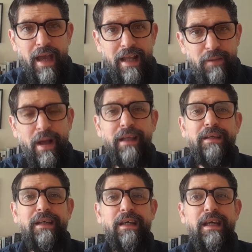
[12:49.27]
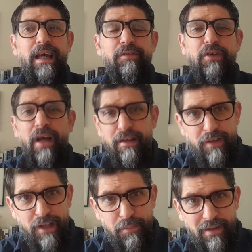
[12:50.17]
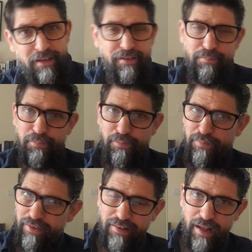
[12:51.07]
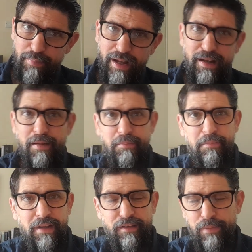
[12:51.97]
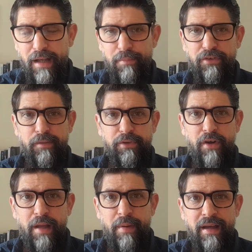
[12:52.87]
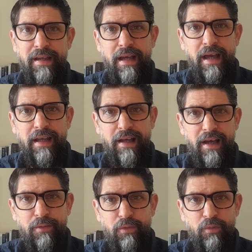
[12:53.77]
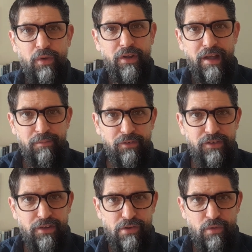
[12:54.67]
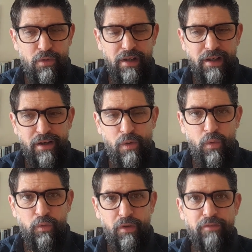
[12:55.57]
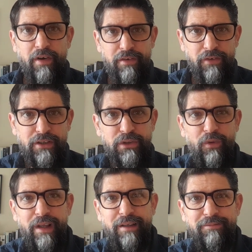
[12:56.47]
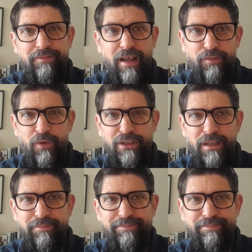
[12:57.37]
Anyway, if you like the video, please press the like button and please become a subscriber, and I will see you all very, very shortly. Thanks for watching.